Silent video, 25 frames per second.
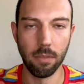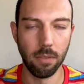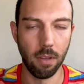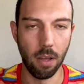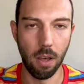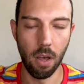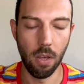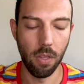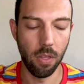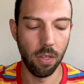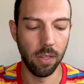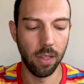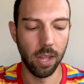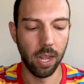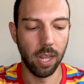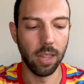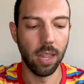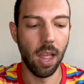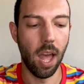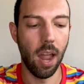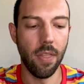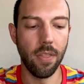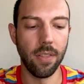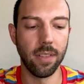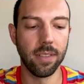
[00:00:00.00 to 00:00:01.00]
all like a
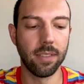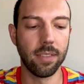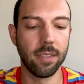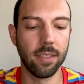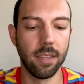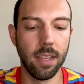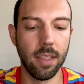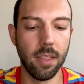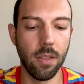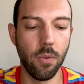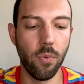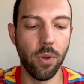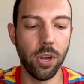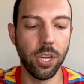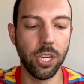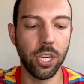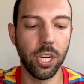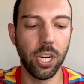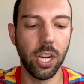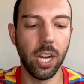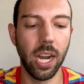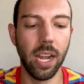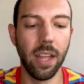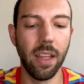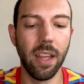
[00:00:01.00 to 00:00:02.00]
lot in this, in the
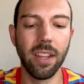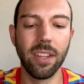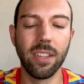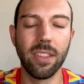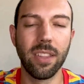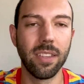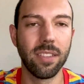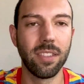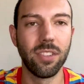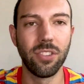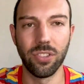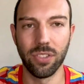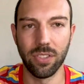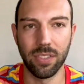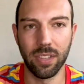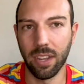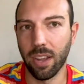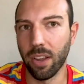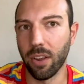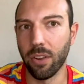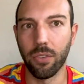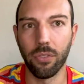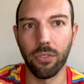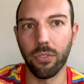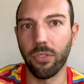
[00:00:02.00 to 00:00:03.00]
winter. It, this is just like
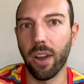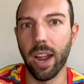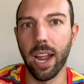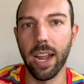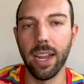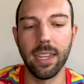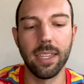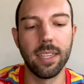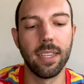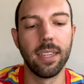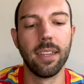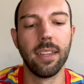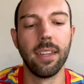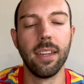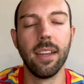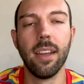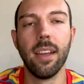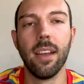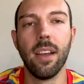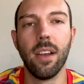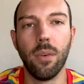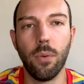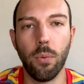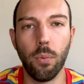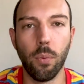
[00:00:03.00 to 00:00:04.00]
a great
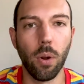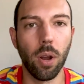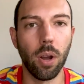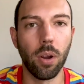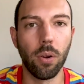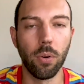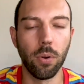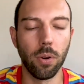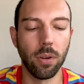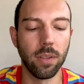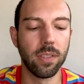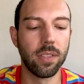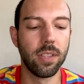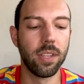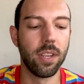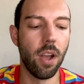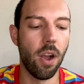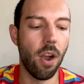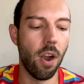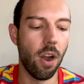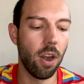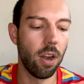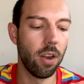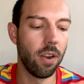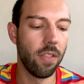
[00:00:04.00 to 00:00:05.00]
workhorse
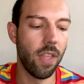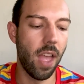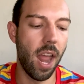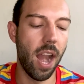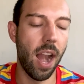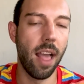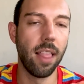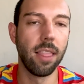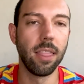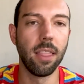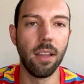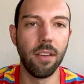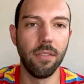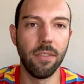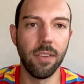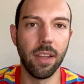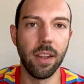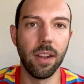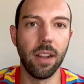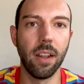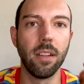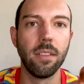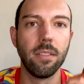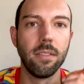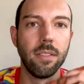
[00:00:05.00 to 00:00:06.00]
yarn. And I love
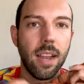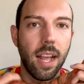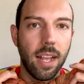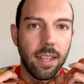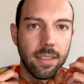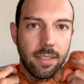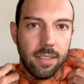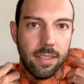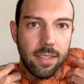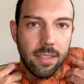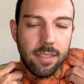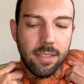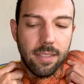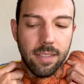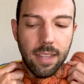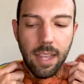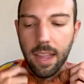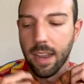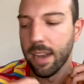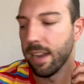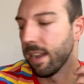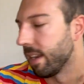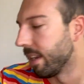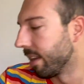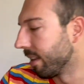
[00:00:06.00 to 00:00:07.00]
it next to
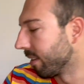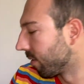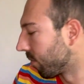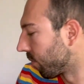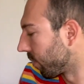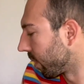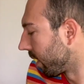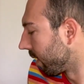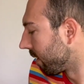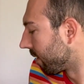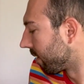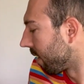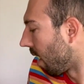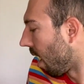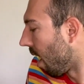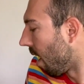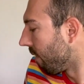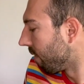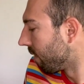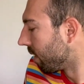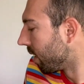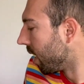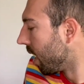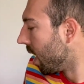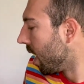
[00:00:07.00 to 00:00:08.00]
skin. It is really
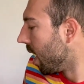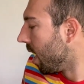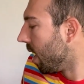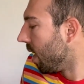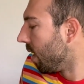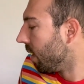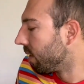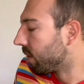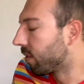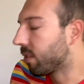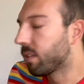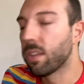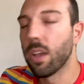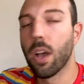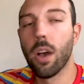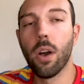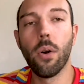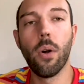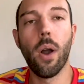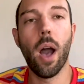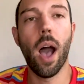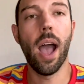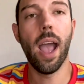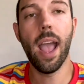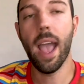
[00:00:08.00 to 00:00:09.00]
soft.
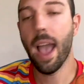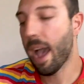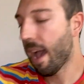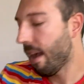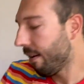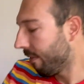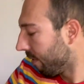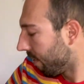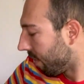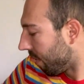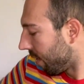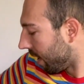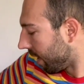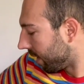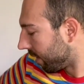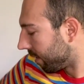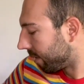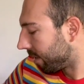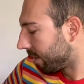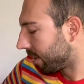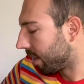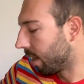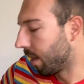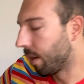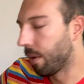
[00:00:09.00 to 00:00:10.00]
So I have
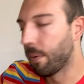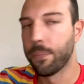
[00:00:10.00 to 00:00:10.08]
this